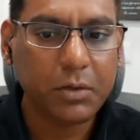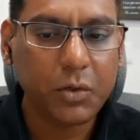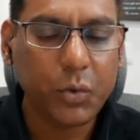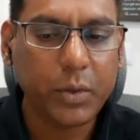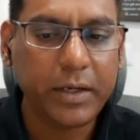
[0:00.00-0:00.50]

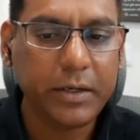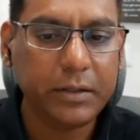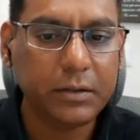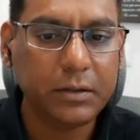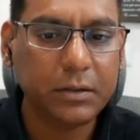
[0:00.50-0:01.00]

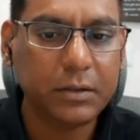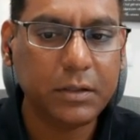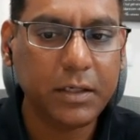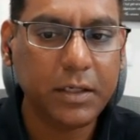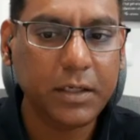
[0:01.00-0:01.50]

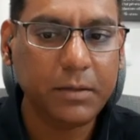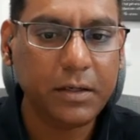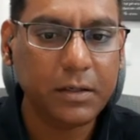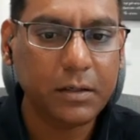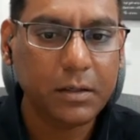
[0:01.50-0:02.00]
23
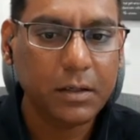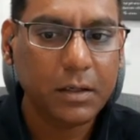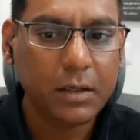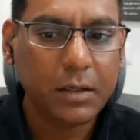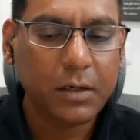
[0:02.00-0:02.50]
million,
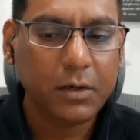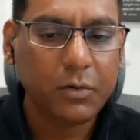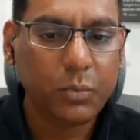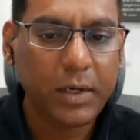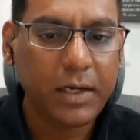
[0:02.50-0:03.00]

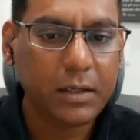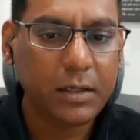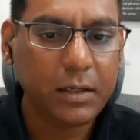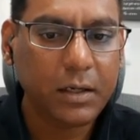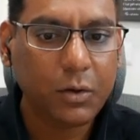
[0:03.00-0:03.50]
went
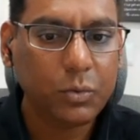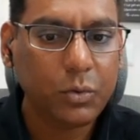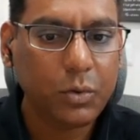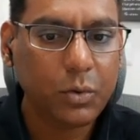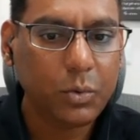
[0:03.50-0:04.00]

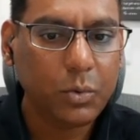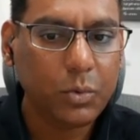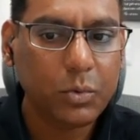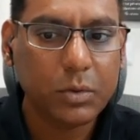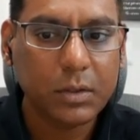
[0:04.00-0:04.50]
down
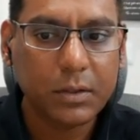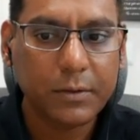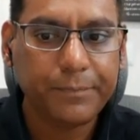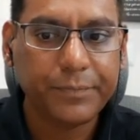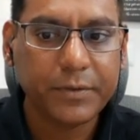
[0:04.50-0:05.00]
to
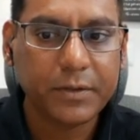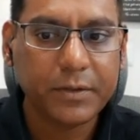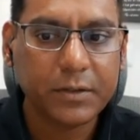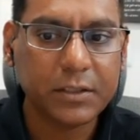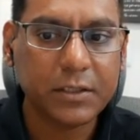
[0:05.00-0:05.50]

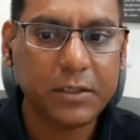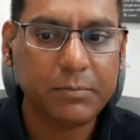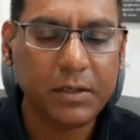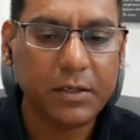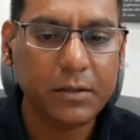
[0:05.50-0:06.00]
16
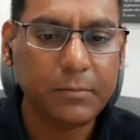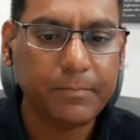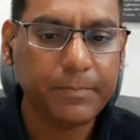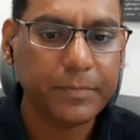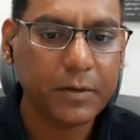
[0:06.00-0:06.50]
million.
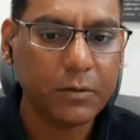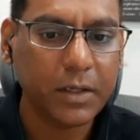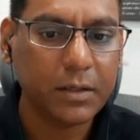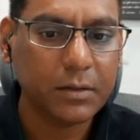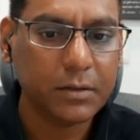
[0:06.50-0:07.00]

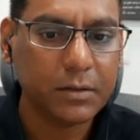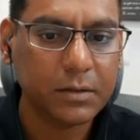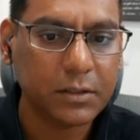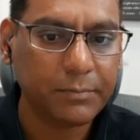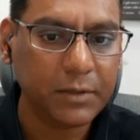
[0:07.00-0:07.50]
Okay, this
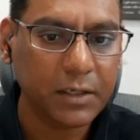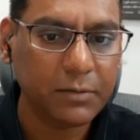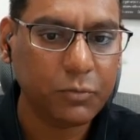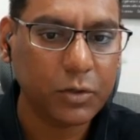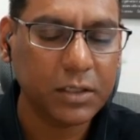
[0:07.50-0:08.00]
is something
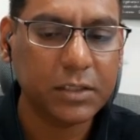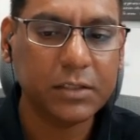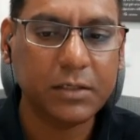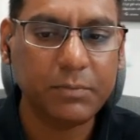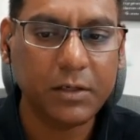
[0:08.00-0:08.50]
more like
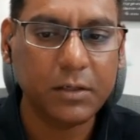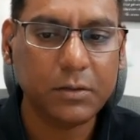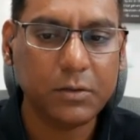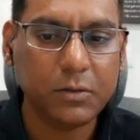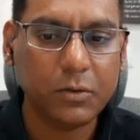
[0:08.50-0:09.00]
16 million.
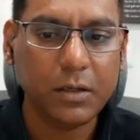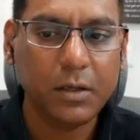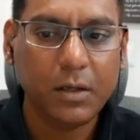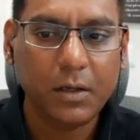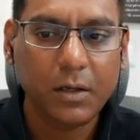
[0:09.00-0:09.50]
Okay,
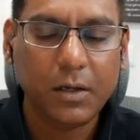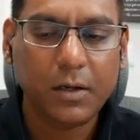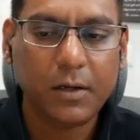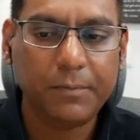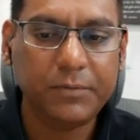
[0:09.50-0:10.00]

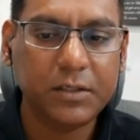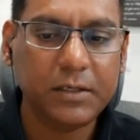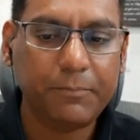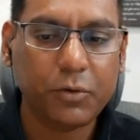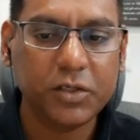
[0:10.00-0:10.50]
this is
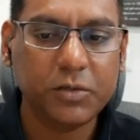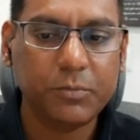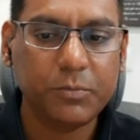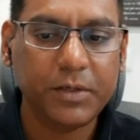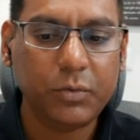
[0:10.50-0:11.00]

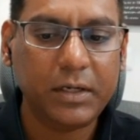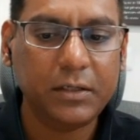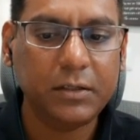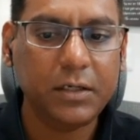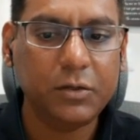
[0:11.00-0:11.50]
approximation
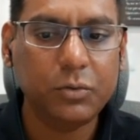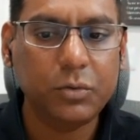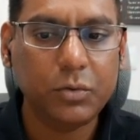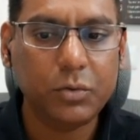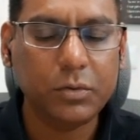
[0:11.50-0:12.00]
23 to
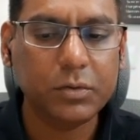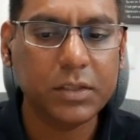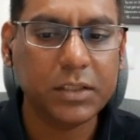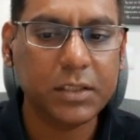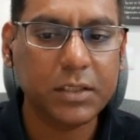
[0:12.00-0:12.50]

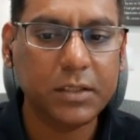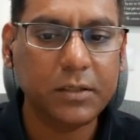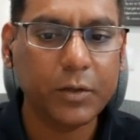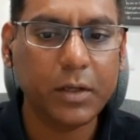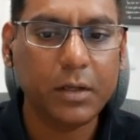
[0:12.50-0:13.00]
16. Okay,